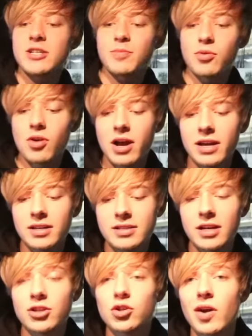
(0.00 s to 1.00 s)
surprise,
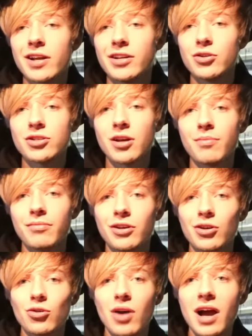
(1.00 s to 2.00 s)
I tried to do something
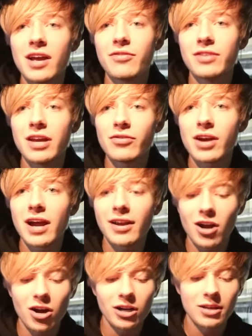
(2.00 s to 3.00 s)
new. I have never had
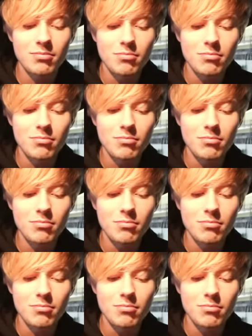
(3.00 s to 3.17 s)
honey